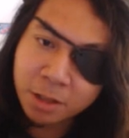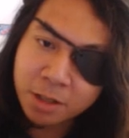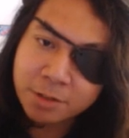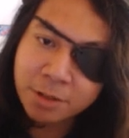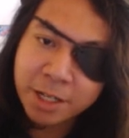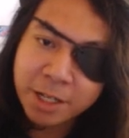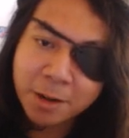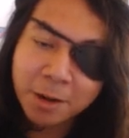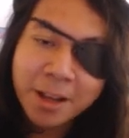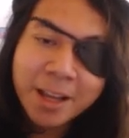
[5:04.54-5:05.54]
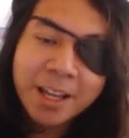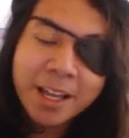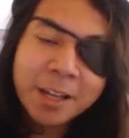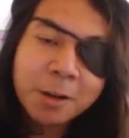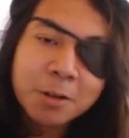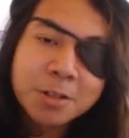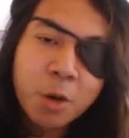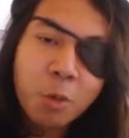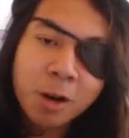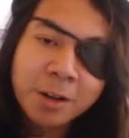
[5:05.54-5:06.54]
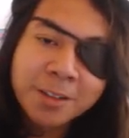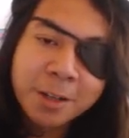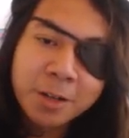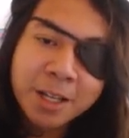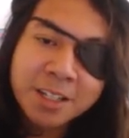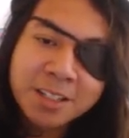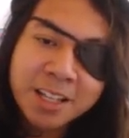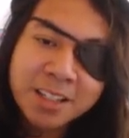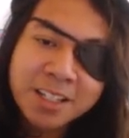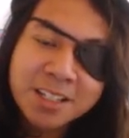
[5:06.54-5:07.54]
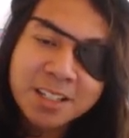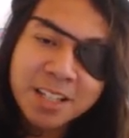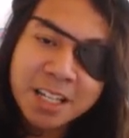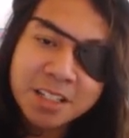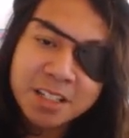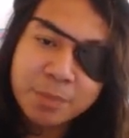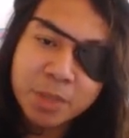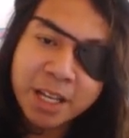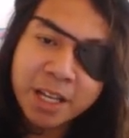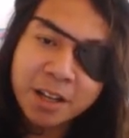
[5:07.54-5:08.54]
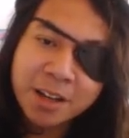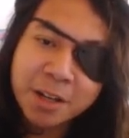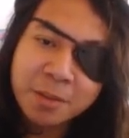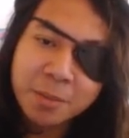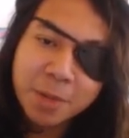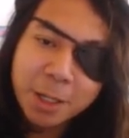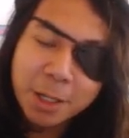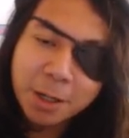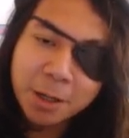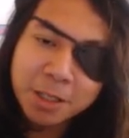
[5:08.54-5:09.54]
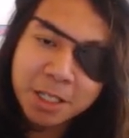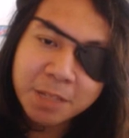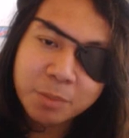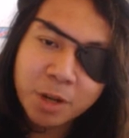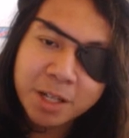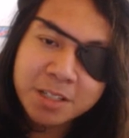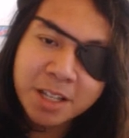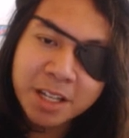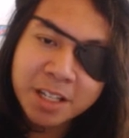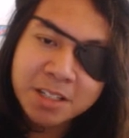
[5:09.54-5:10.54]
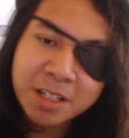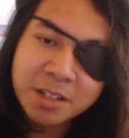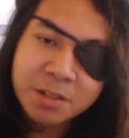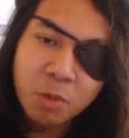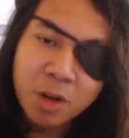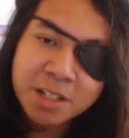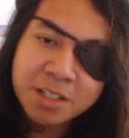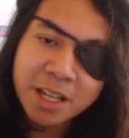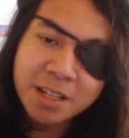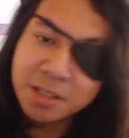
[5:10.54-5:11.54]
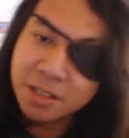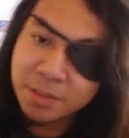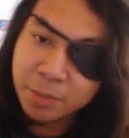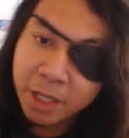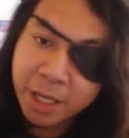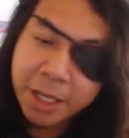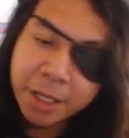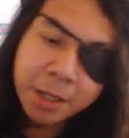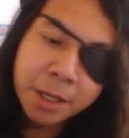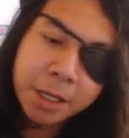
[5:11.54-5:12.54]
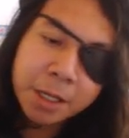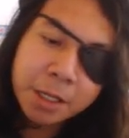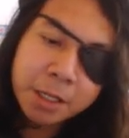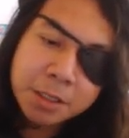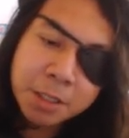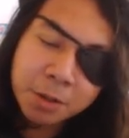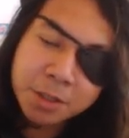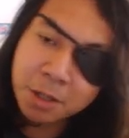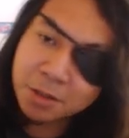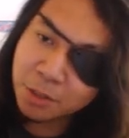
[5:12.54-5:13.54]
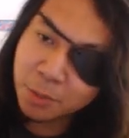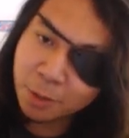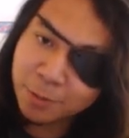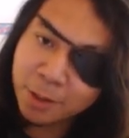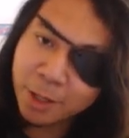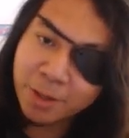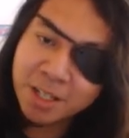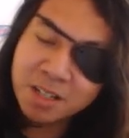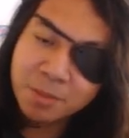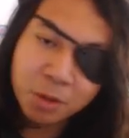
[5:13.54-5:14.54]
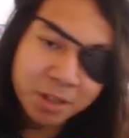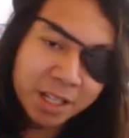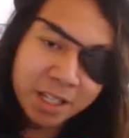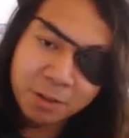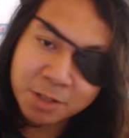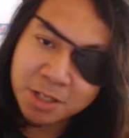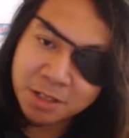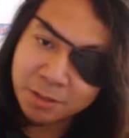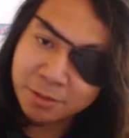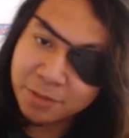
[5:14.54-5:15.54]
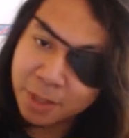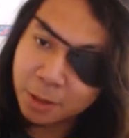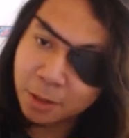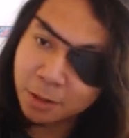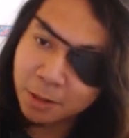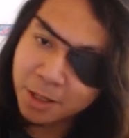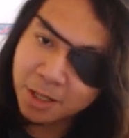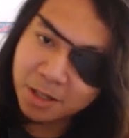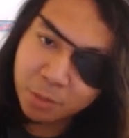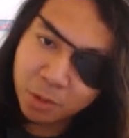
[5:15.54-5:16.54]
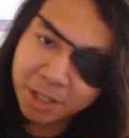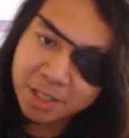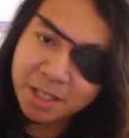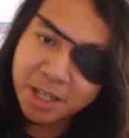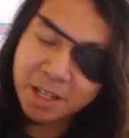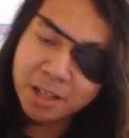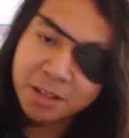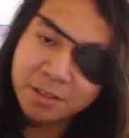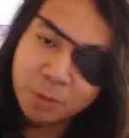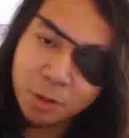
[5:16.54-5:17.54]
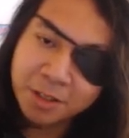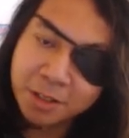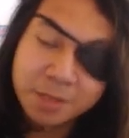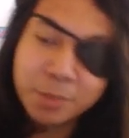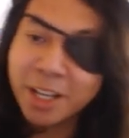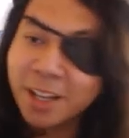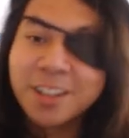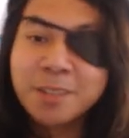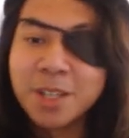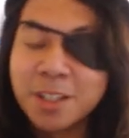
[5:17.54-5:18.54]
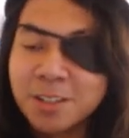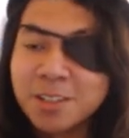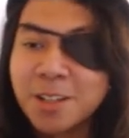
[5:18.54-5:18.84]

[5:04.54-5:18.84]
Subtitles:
right here. And also worth noting is that this is a display item. On the price tag it says 1 cent display. So it's also perfectly reasonable that that was just a filler price tag for the display item, because